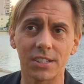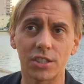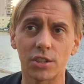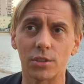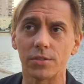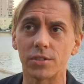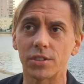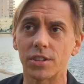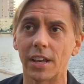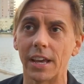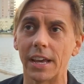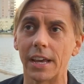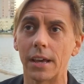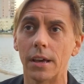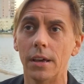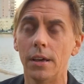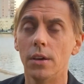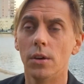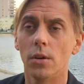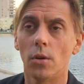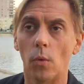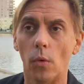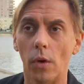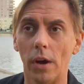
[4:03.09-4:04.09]
So it's like,
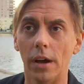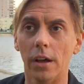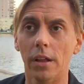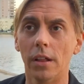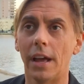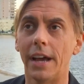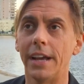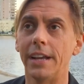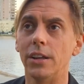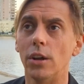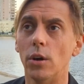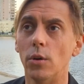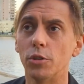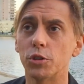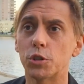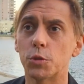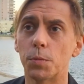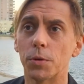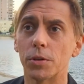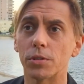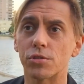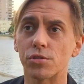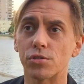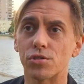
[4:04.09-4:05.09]
well, I know a
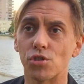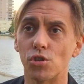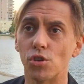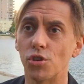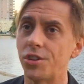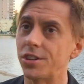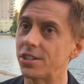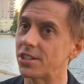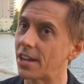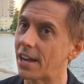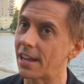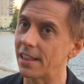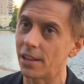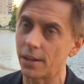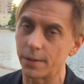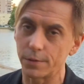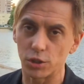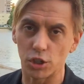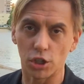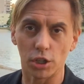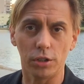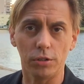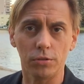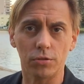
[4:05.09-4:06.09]
spiritual truth is I love
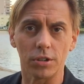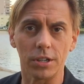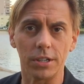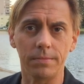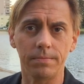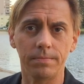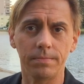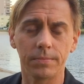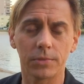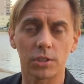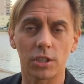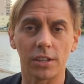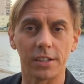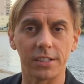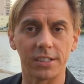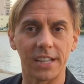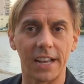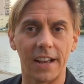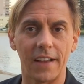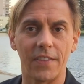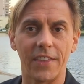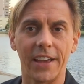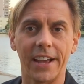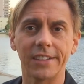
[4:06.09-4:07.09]
children. So let's
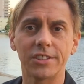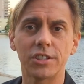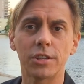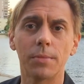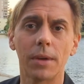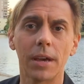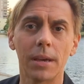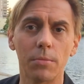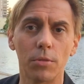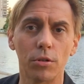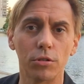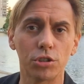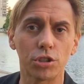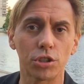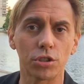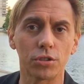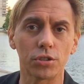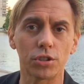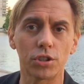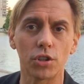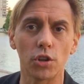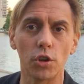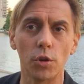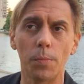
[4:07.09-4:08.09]
add that to my emotional
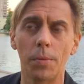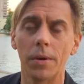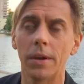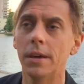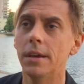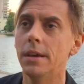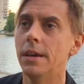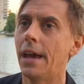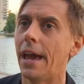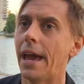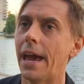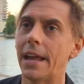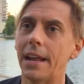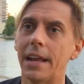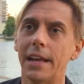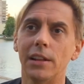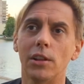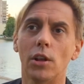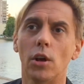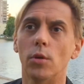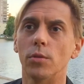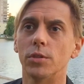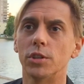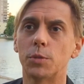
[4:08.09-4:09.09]
soup. And I
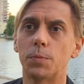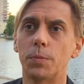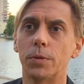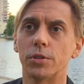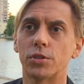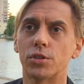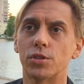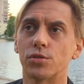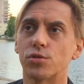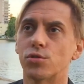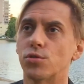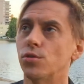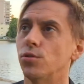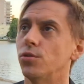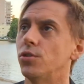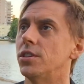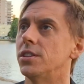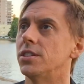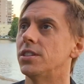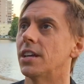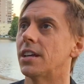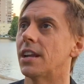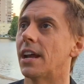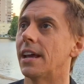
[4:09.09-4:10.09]
know a spiritual truth
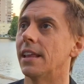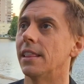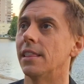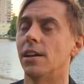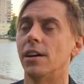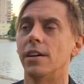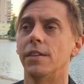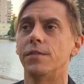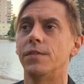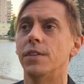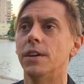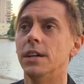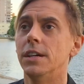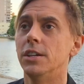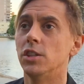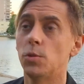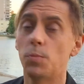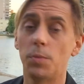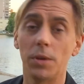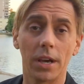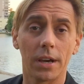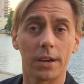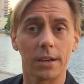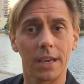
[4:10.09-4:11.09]
is that I love to
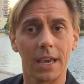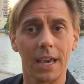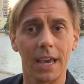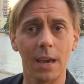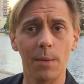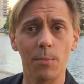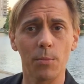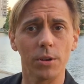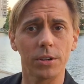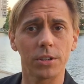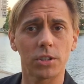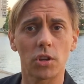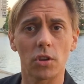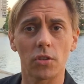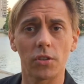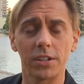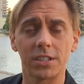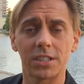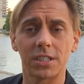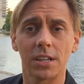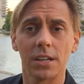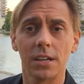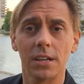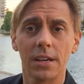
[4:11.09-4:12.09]
be on camera. So
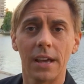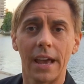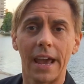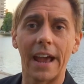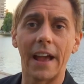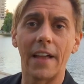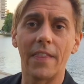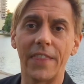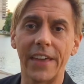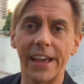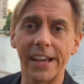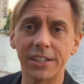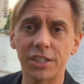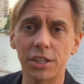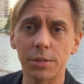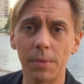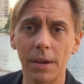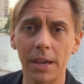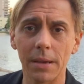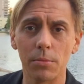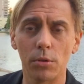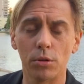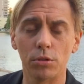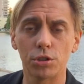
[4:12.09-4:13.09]
let's add that to
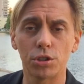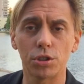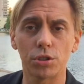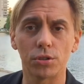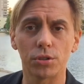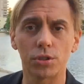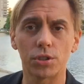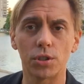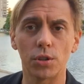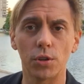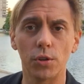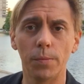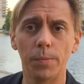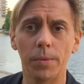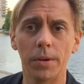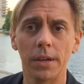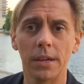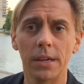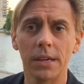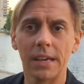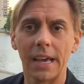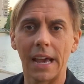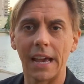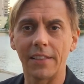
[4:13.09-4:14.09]
my emotional soup.
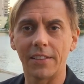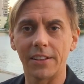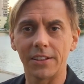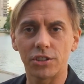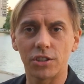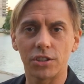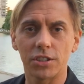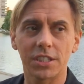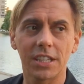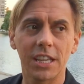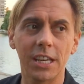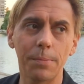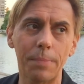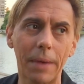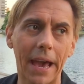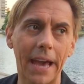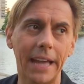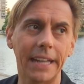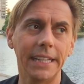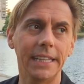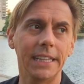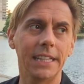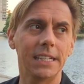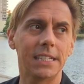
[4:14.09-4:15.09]
And let's just keep
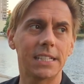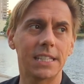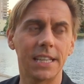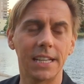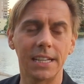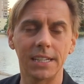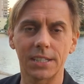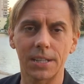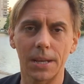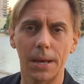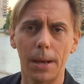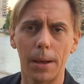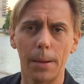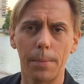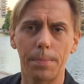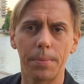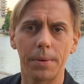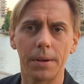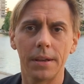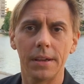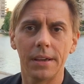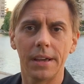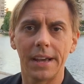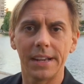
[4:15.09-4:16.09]
adding these things up
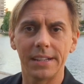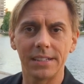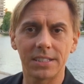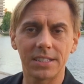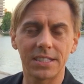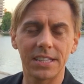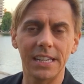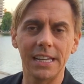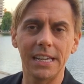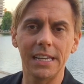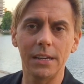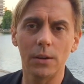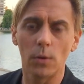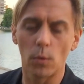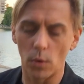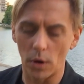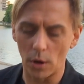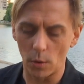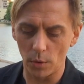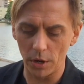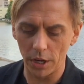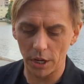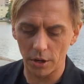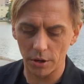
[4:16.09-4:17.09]
and see
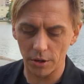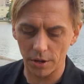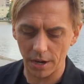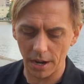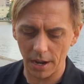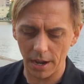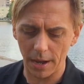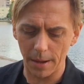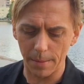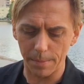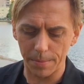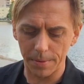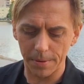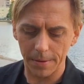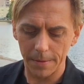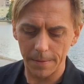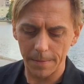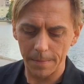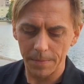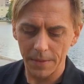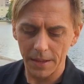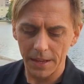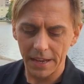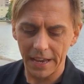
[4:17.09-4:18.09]
what we cook up.
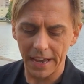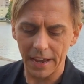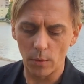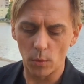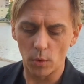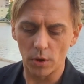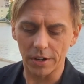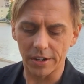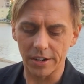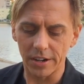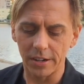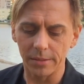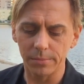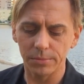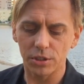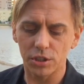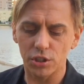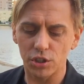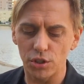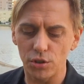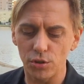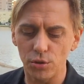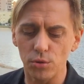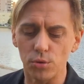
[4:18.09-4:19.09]
And what comes
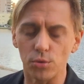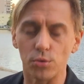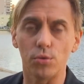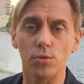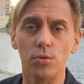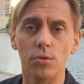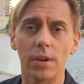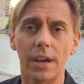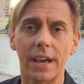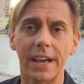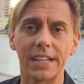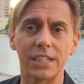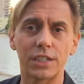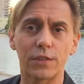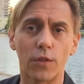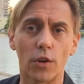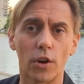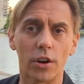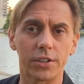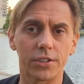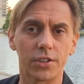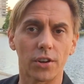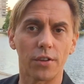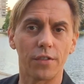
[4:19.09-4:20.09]
to, as
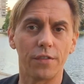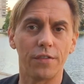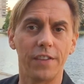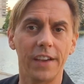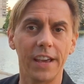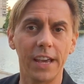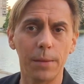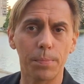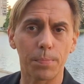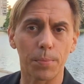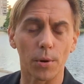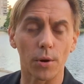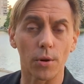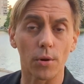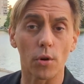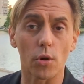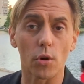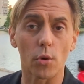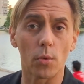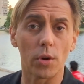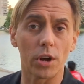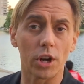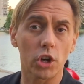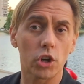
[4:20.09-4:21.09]
far as our vapor, or
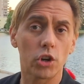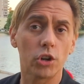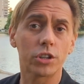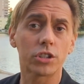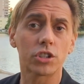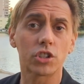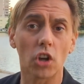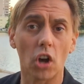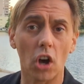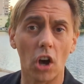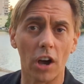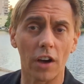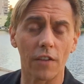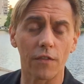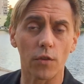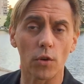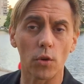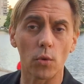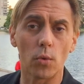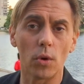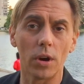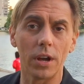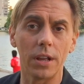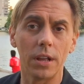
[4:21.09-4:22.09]
what cooks off, or
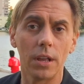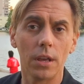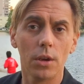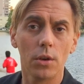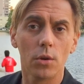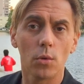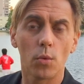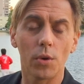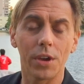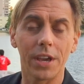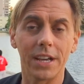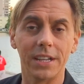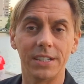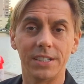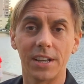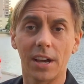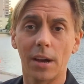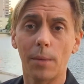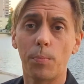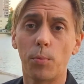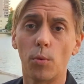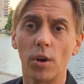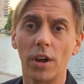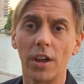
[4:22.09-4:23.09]
what we end
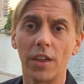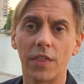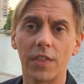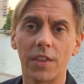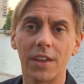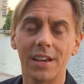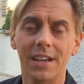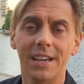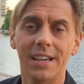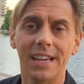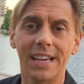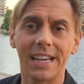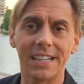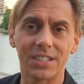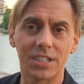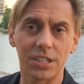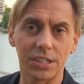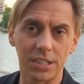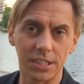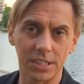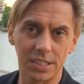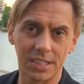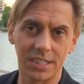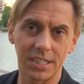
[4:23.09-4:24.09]
up with, is a
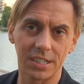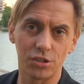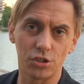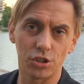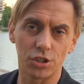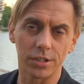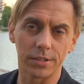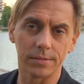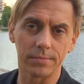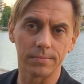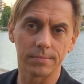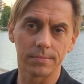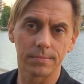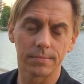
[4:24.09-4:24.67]
decision.